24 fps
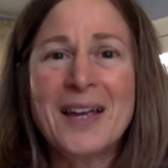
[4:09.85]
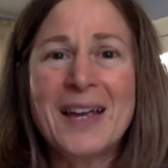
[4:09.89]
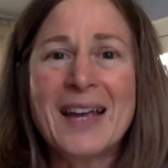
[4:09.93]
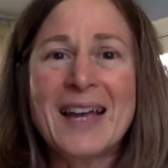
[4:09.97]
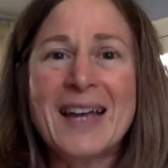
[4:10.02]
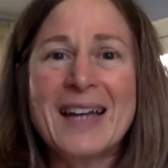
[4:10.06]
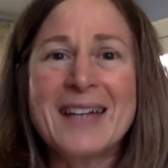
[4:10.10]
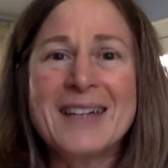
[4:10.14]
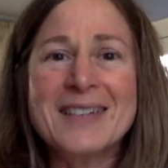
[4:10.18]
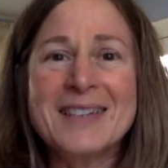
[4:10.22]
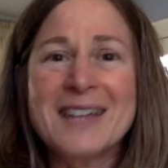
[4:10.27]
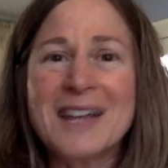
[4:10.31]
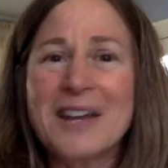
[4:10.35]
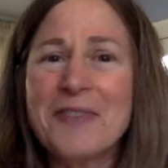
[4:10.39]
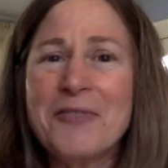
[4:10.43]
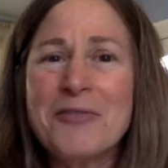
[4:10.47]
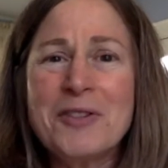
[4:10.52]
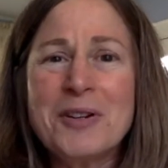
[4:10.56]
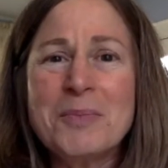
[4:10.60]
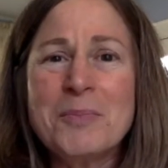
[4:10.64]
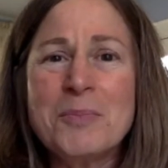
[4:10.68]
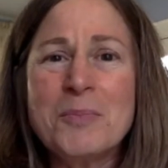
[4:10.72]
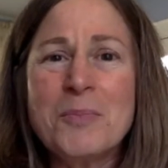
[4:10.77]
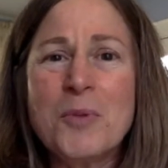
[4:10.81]
and
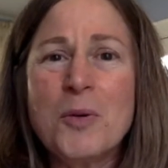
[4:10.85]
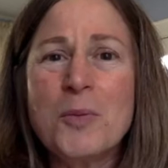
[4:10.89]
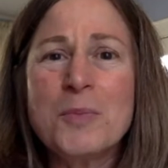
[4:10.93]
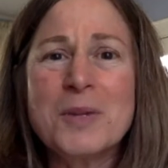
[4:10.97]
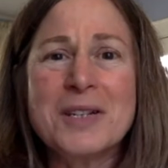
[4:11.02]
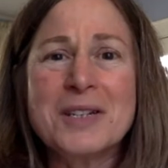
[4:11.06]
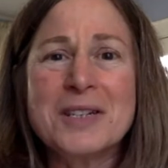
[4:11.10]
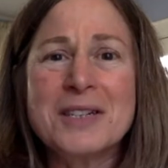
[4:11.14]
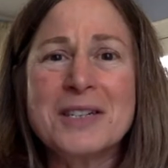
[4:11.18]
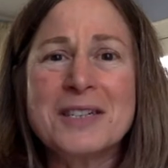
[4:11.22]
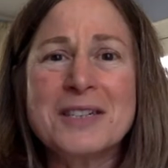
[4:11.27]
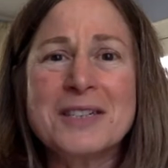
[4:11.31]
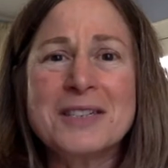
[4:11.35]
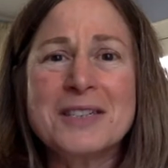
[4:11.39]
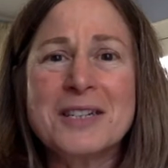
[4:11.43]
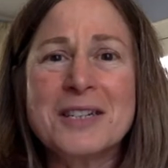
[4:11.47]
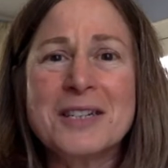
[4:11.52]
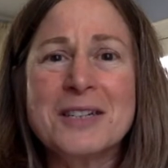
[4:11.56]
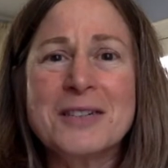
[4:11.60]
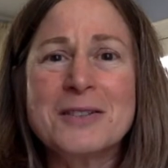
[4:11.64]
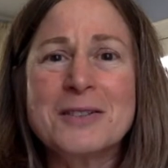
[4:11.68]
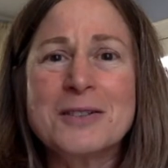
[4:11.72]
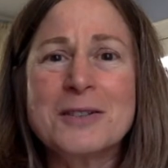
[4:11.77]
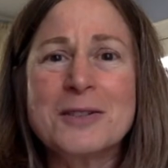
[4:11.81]
every moment
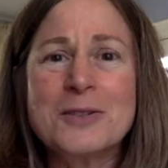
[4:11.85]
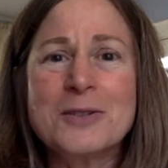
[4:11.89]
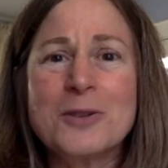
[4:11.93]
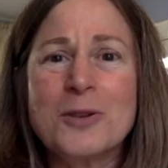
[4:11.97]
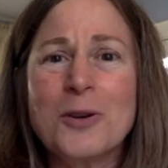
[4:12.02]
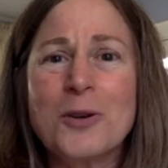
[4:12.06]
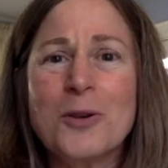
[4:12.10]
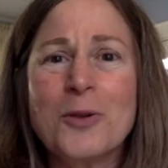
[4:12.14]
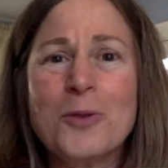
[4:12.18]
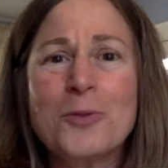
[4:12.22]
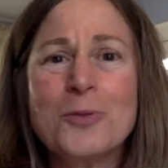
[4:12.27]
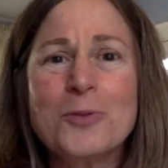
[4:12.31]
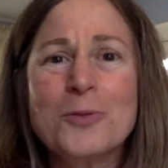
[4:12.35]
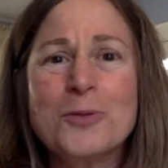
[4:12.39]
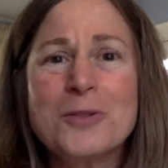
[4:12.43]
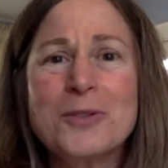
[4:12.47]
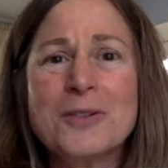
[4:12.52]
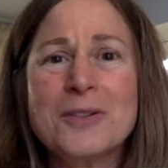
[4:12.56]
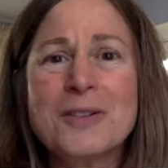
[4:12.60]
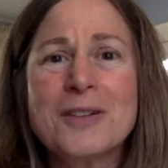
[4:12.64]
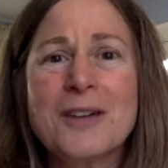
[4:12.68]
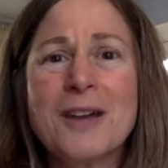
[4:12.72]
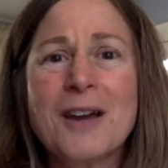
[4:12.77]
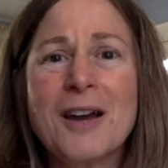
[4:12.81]
contains its own
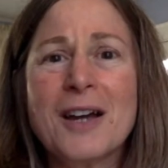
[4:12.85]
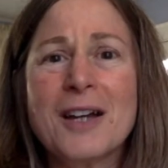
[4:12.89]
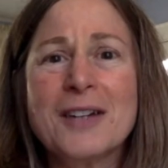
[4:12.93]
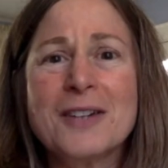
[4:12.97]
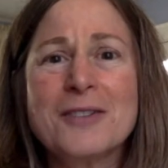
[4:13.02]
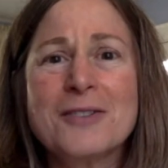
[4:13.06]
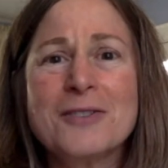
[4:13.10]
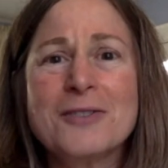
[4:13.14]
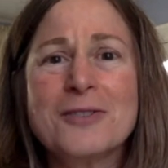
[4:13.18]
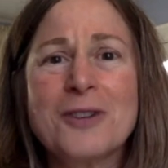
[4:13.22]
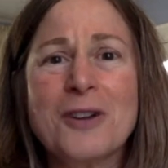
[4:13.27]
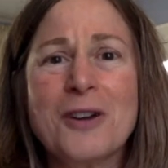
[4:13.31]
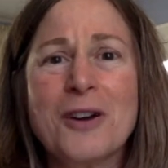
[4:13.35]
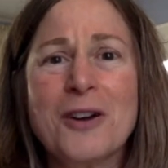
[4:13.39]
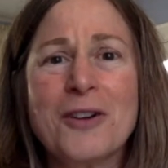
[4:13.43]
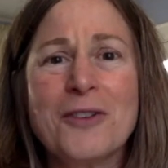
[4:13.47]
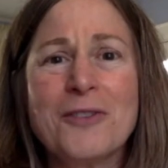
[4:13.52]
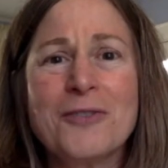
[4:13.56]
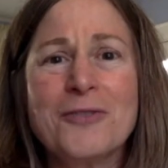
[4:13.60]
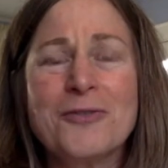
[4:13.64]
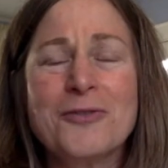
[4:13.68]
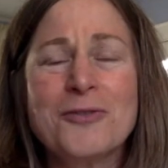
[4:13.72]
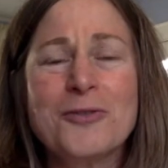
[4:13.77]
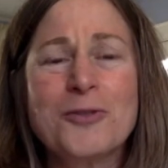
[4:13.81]
kind
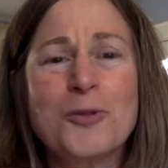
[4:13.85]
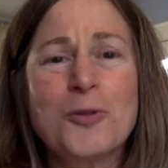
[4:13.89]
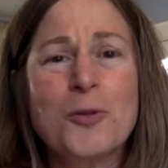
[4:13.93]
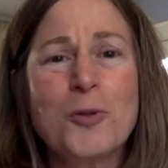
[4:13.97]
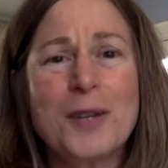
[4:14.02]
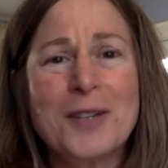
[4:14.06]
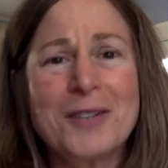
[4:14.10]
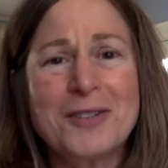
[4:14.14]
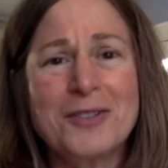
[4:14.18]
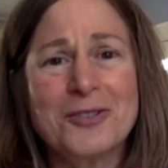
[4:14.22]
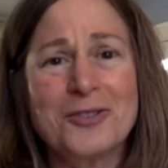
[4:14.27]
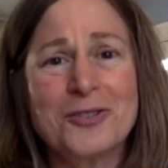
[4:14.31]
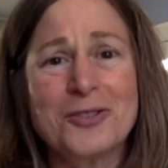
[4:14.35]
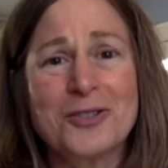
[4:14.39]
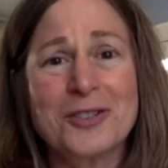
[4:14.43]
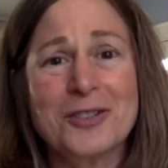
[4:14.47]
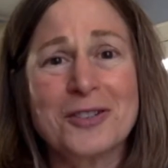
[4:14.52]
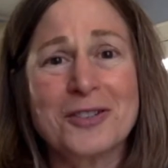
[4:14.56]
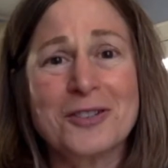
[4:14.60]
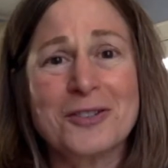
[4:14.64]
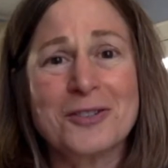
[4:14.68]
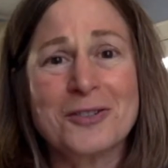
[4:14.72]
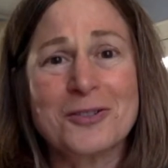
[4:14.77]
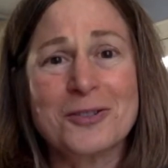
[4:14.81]
of
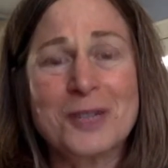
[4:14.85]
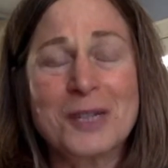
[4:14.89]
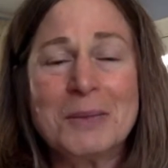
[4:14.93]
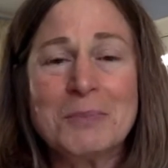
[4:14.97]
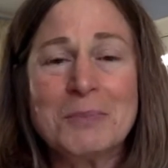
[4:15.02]
questions.